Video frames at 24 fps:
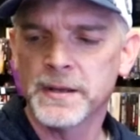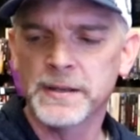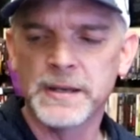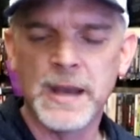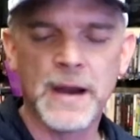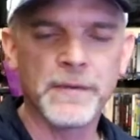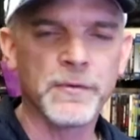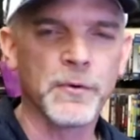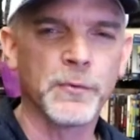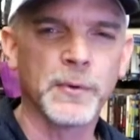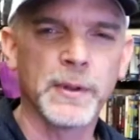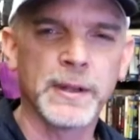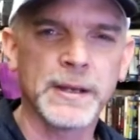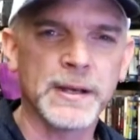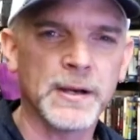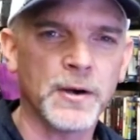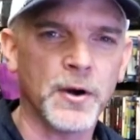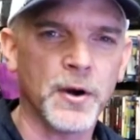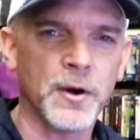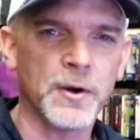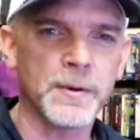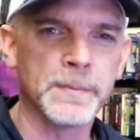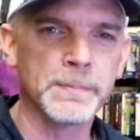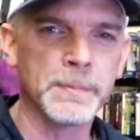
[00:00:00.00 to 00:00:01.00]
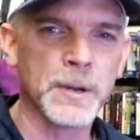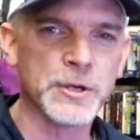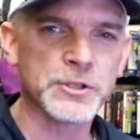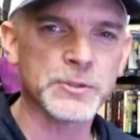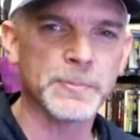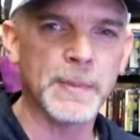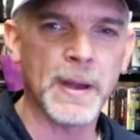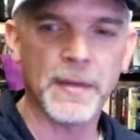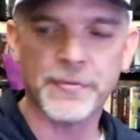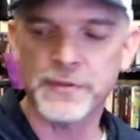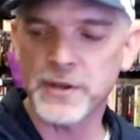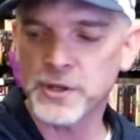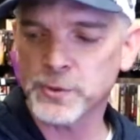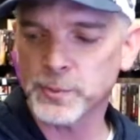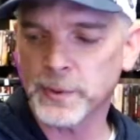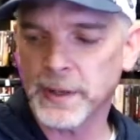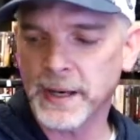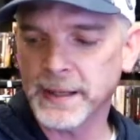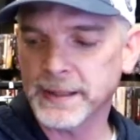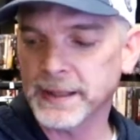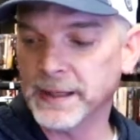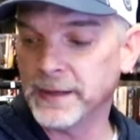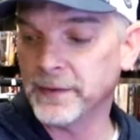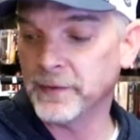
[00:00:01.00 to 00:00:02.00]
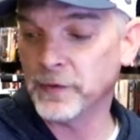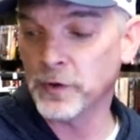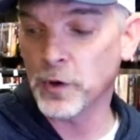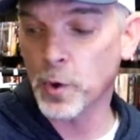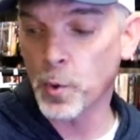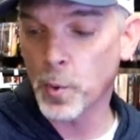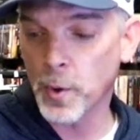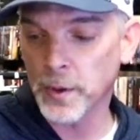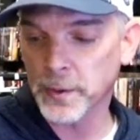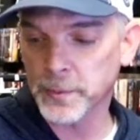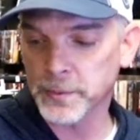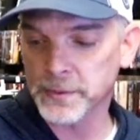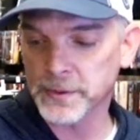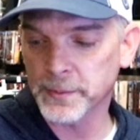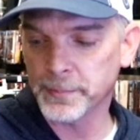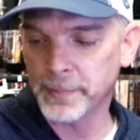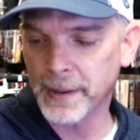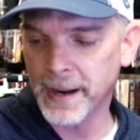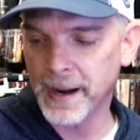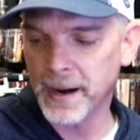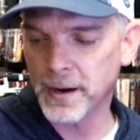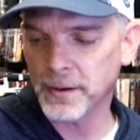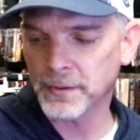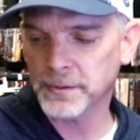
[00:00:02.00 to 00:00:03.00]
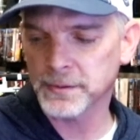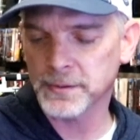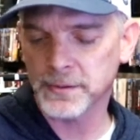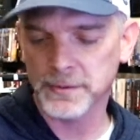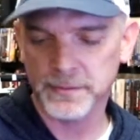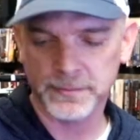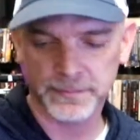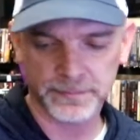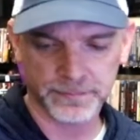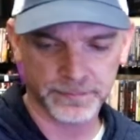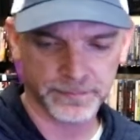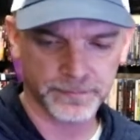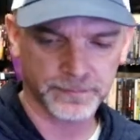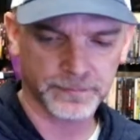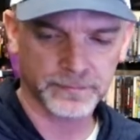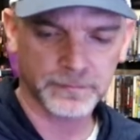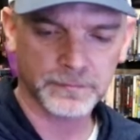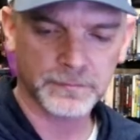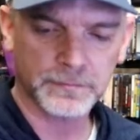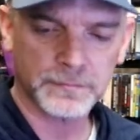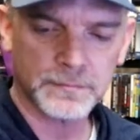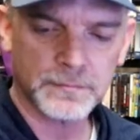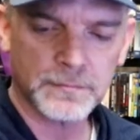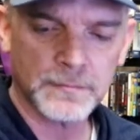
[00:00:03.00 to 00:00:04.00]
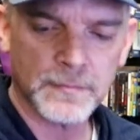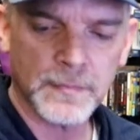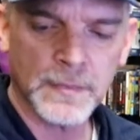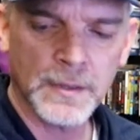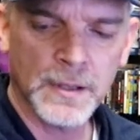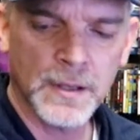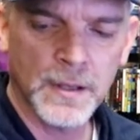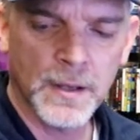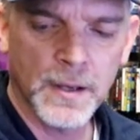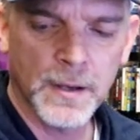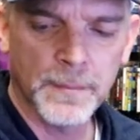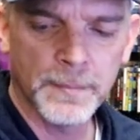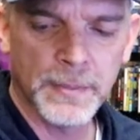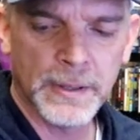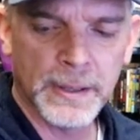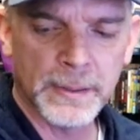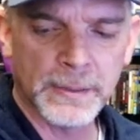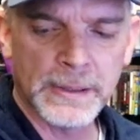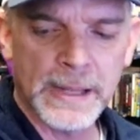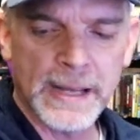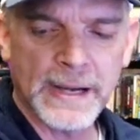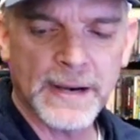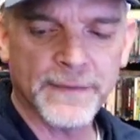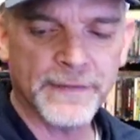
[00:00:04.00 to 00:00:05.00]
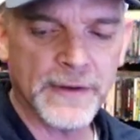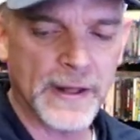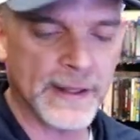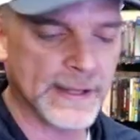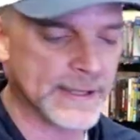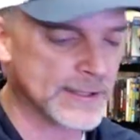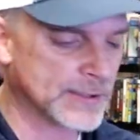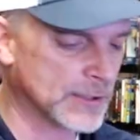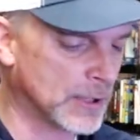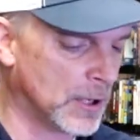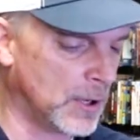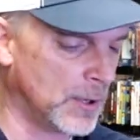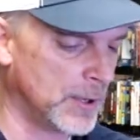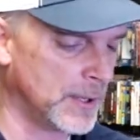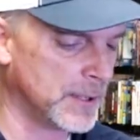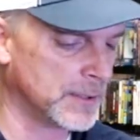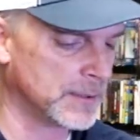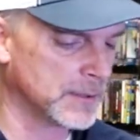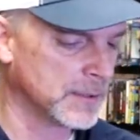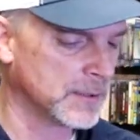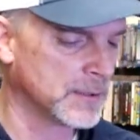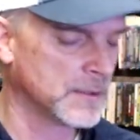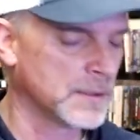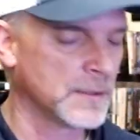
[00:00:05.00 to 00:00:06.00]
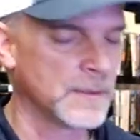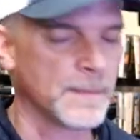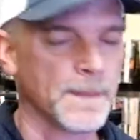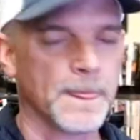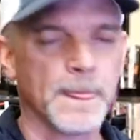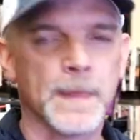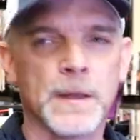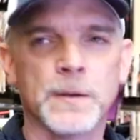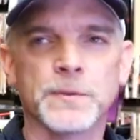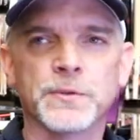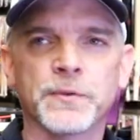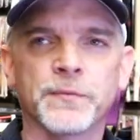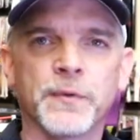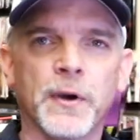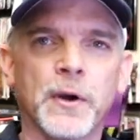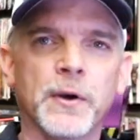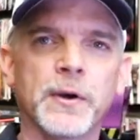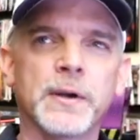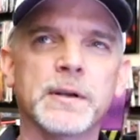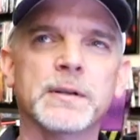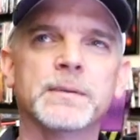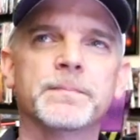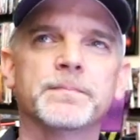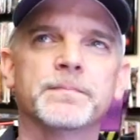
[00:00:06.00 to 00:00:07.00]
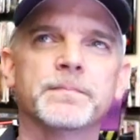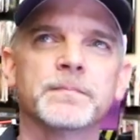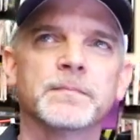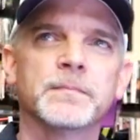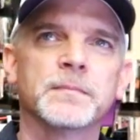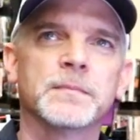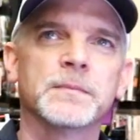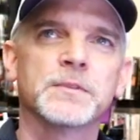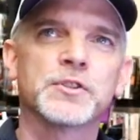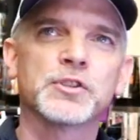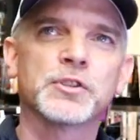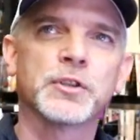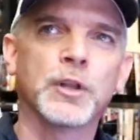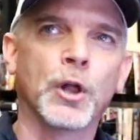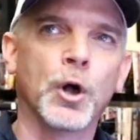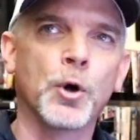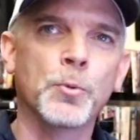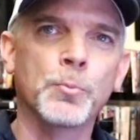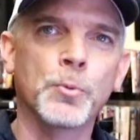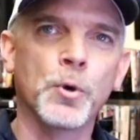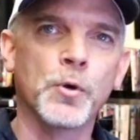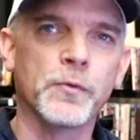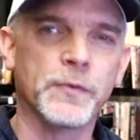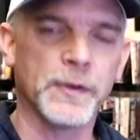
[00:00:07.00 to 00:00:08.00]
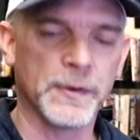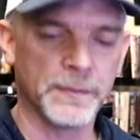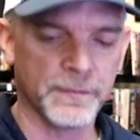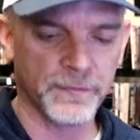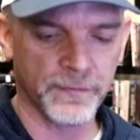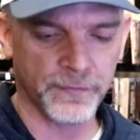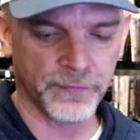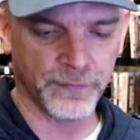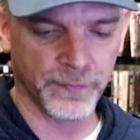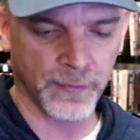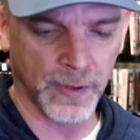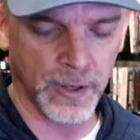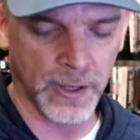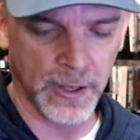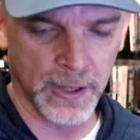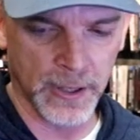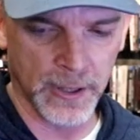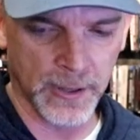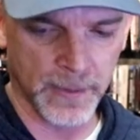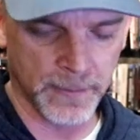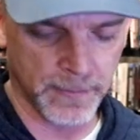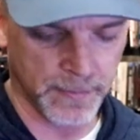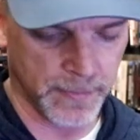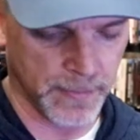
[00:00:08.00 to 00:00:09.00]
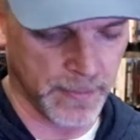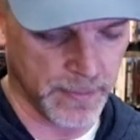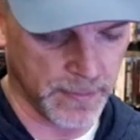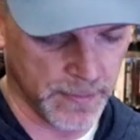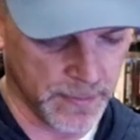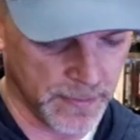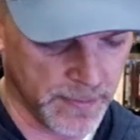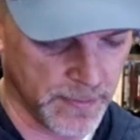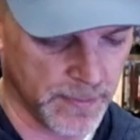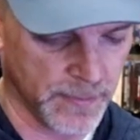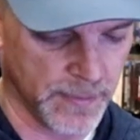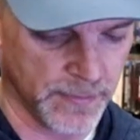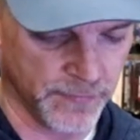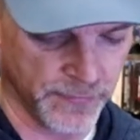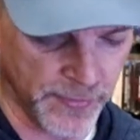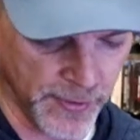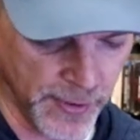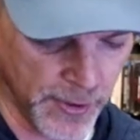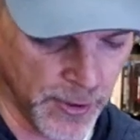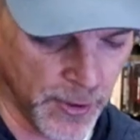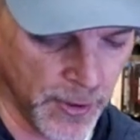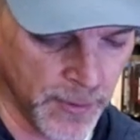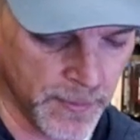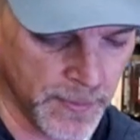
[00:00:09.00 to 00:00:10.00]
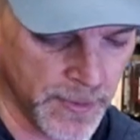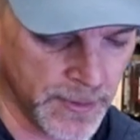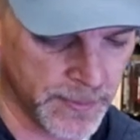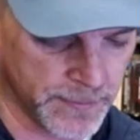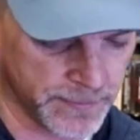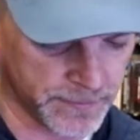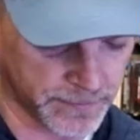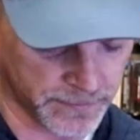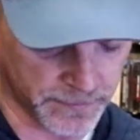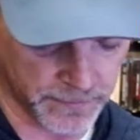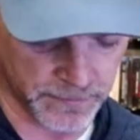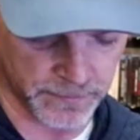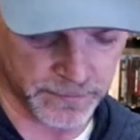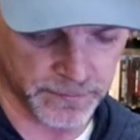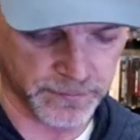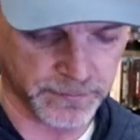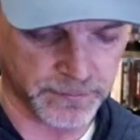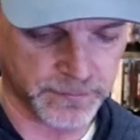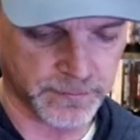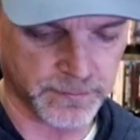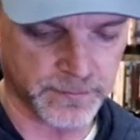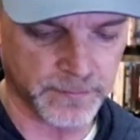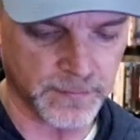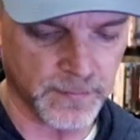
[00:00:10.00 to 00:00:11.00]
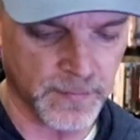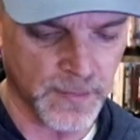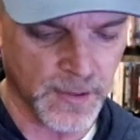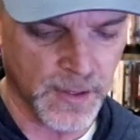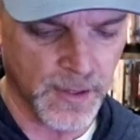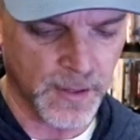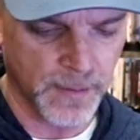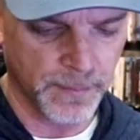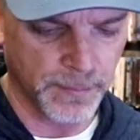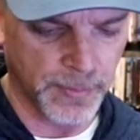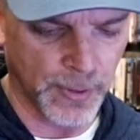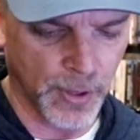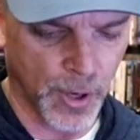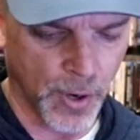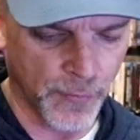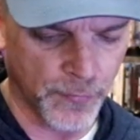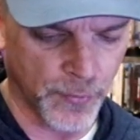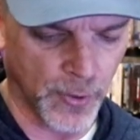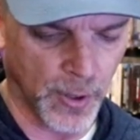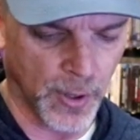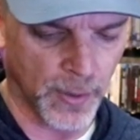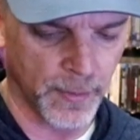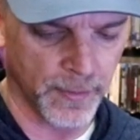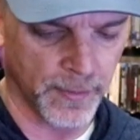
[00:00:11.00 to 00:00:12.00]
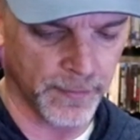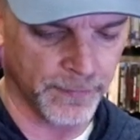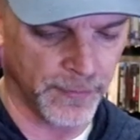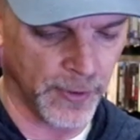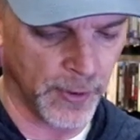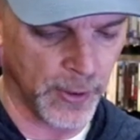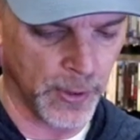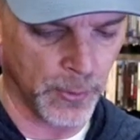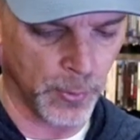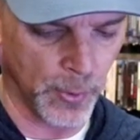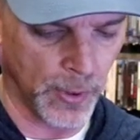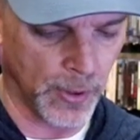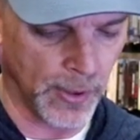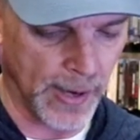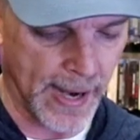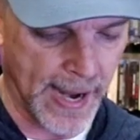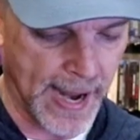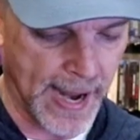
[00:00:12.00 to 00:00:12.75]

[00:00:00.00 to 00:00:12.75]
Never really heard much about this one. I didn't even know what it was about. But I'm glad I finally saw it. It was a very slow-moving um, film. But overall, very well